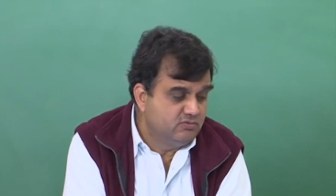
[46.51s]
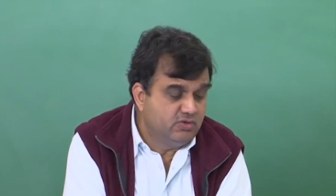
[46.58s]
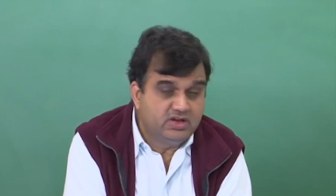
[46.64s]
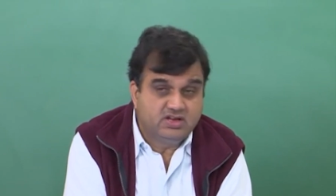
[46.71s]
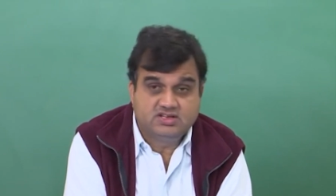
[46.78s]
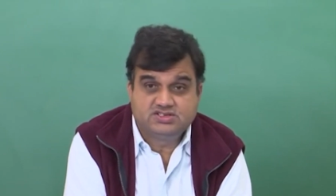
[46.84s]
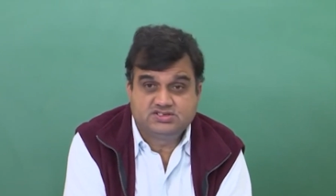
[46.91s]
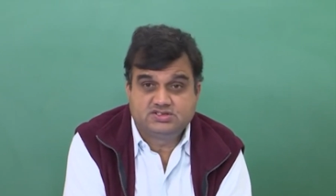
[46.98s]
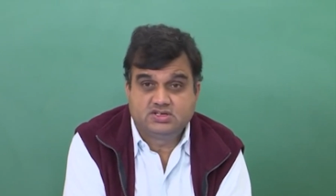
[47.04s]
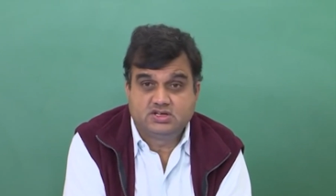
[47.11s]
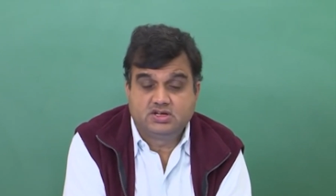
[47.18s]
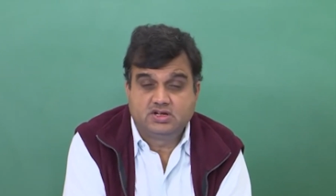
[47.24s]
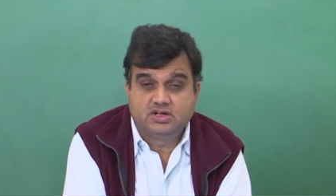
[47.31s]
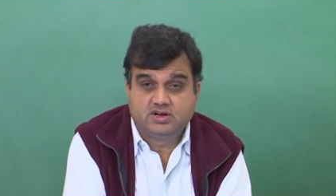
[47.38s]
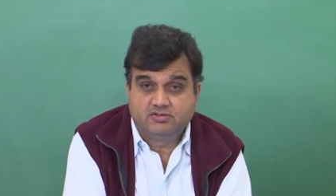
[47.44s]
One is
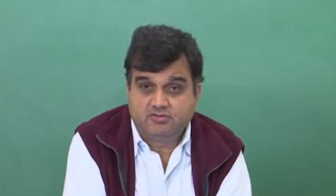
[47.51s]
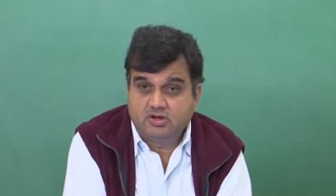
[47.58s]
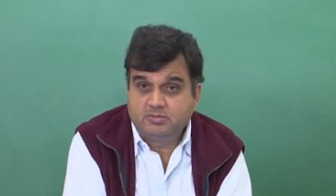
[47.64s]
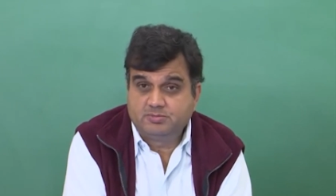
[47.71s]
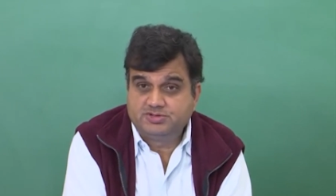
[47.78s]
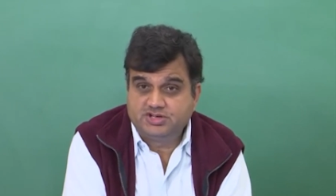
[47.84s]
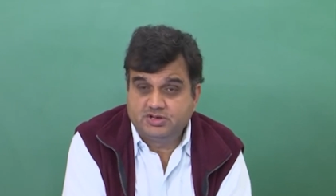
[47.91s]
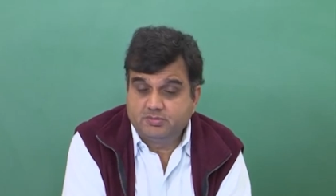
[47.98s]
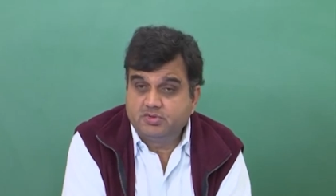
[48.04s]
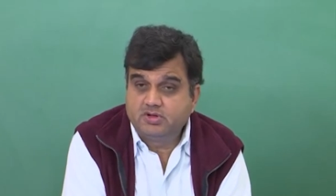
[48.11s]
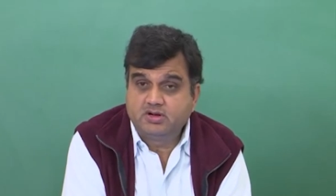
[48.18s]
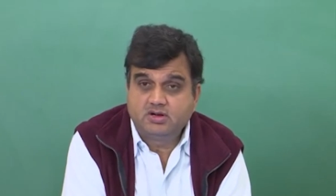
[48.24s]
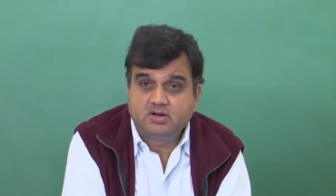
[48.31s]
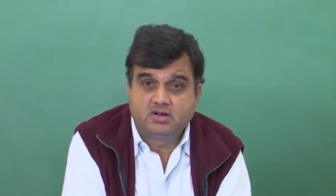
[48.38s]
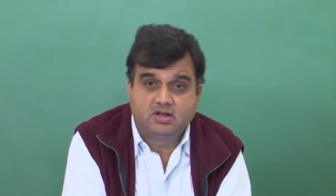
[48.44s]
reverb
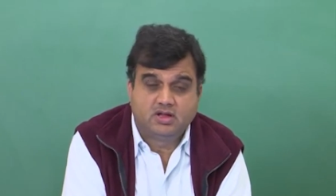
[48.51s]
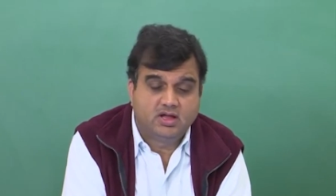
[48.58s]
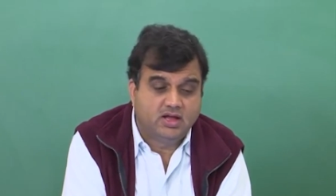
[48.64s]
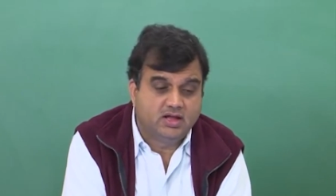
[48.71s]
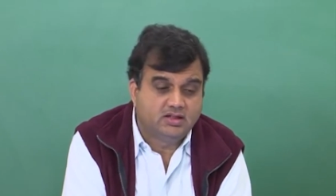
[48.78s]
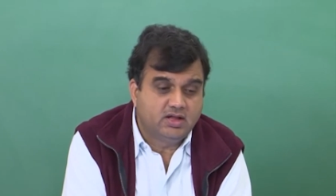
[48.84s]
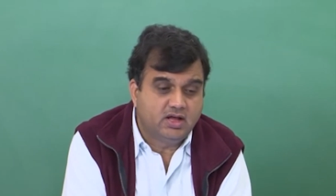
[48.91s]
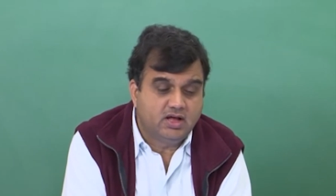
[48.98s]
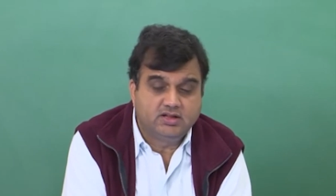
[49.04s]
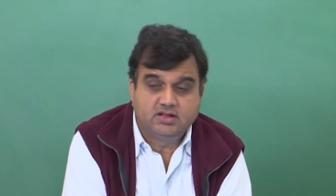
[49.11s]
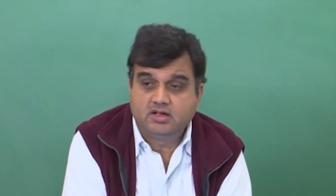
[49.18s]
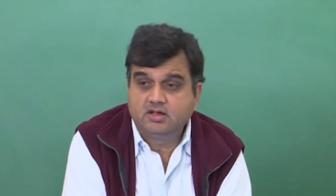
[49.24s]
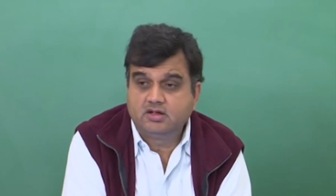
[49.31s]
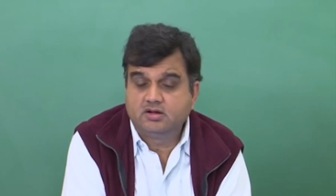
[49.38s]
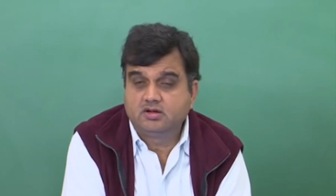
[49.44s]
chamber, and the
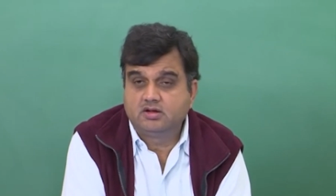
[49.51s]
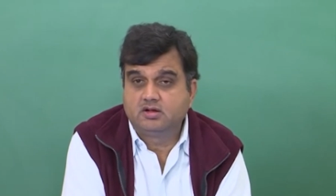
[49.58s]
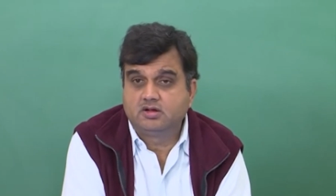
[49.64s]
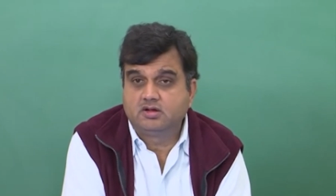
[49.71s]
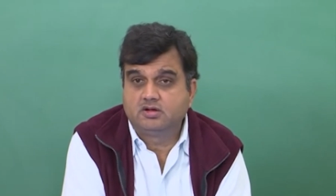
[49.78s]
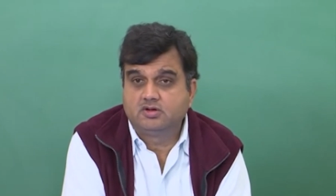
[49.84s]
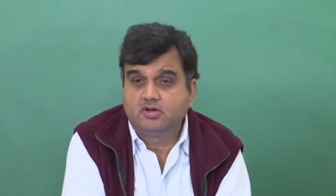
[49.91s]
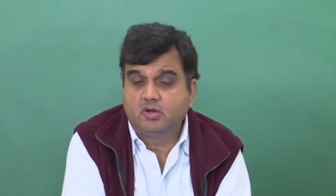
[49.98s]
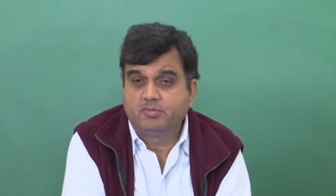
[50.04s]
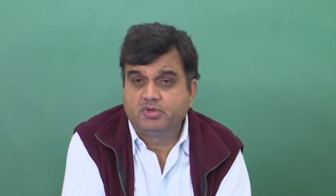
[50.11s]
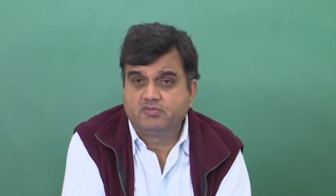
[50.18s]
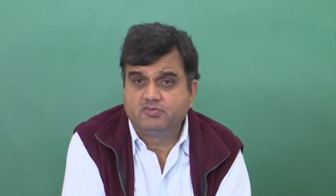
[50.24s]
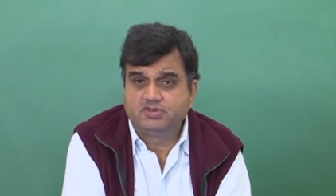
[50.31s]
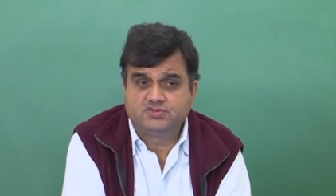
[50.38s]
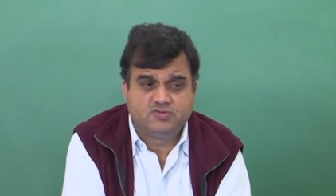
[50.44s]
other
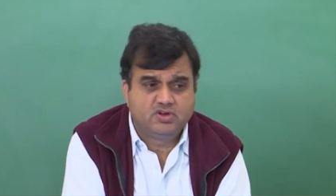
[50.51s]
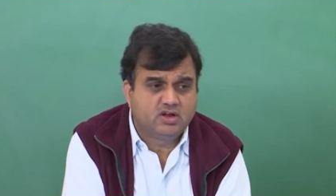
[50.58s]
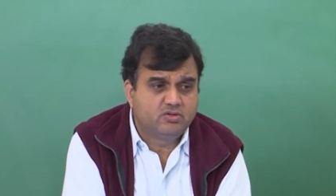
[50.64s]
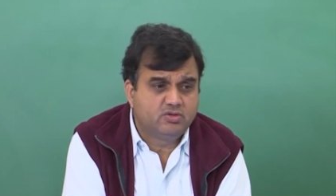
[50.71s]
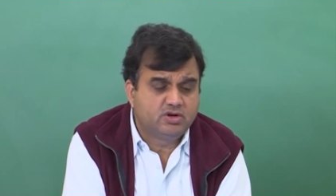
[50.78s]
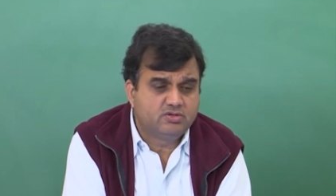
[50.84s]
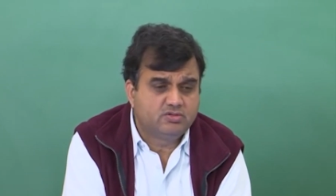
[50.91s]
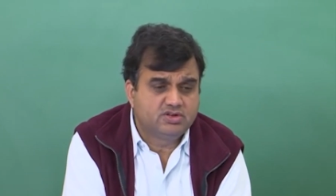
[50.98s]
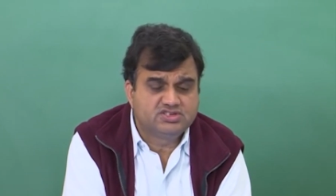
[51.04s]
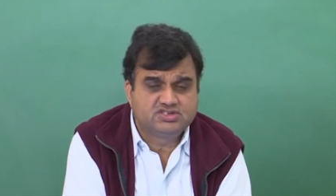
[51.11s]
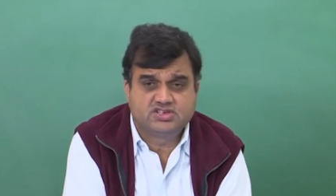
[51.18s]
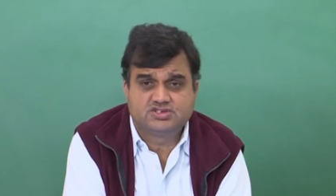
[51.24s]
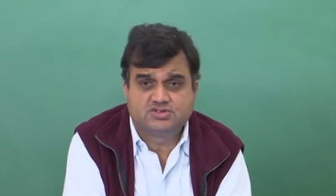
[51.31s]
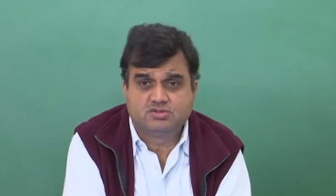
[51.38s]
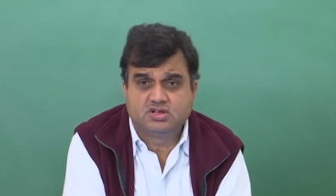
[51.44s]
topic which we are going to
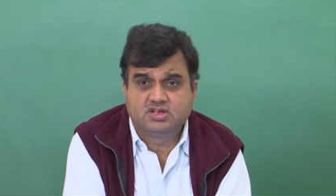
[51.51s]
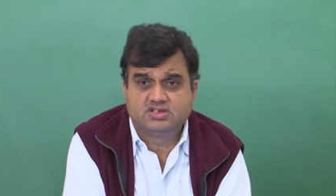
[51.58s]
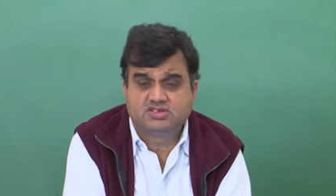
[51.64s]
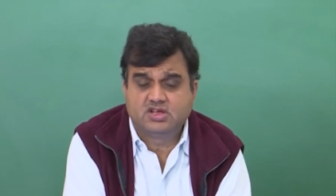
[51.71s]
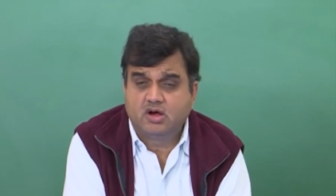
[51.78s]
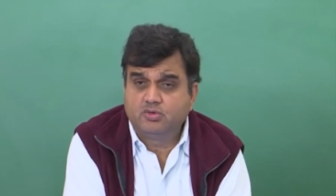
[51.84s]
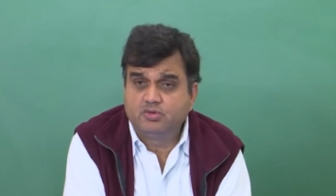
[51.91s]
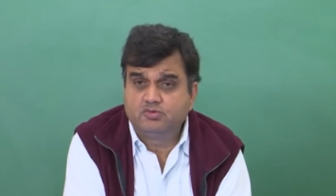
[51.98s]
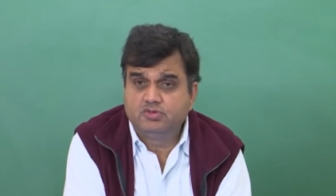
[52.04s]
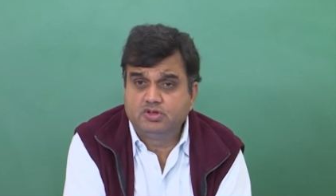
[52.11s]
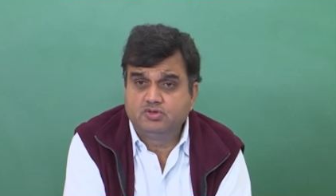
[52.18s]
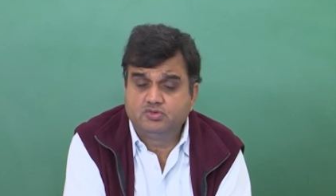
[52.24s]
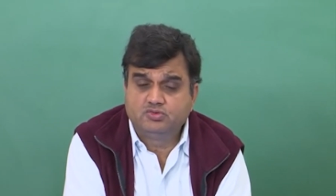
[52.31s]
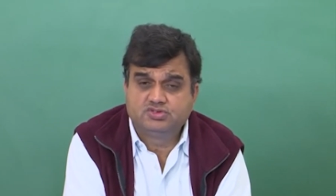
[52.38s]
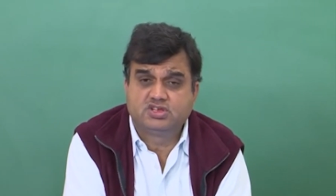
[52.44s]
discuss today is how do
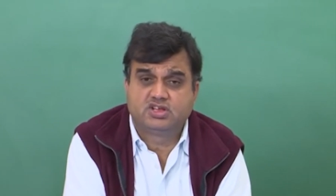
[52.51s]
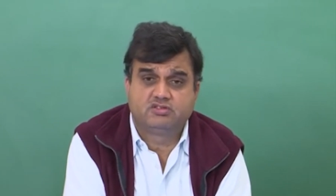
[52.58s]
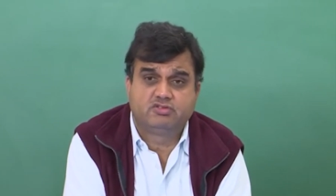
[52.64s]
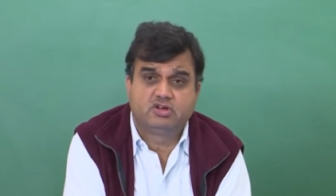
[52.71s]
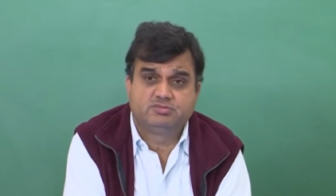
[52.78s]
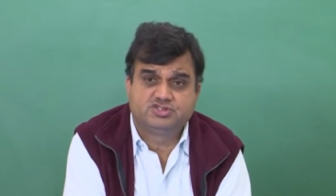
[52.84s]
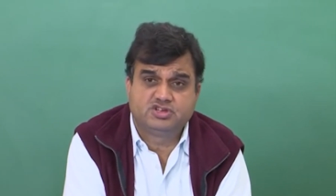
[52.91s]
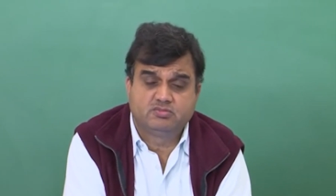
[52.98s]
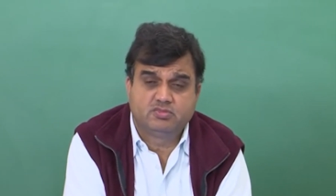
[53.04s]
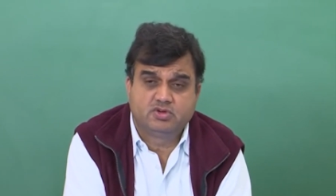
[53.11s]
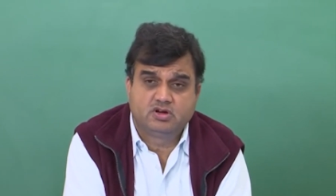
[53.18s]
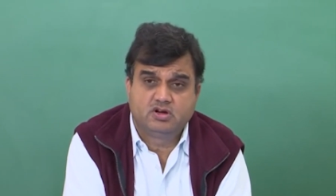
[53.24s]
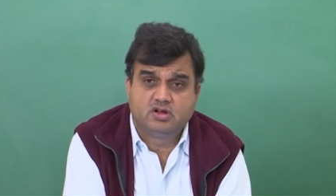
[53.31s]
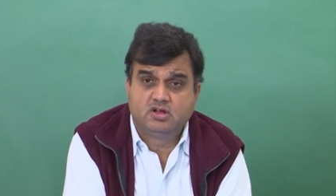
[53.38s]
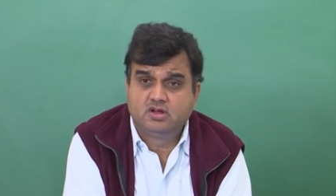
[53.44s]
we use a reverb
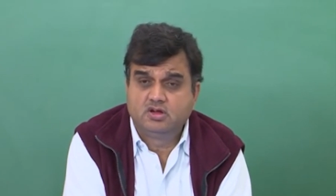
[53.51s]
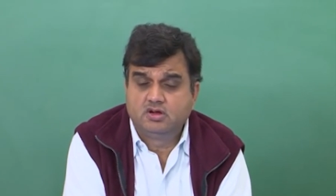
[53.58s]
chamber